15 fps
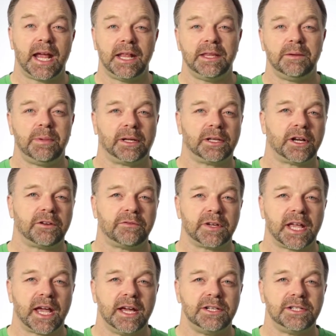and the bell
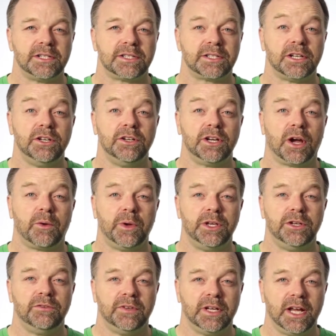notification so you know when
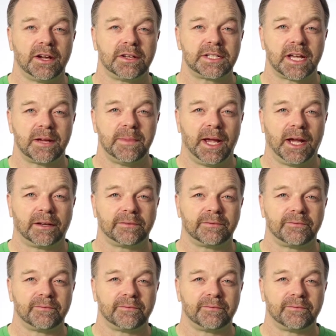new videos come out.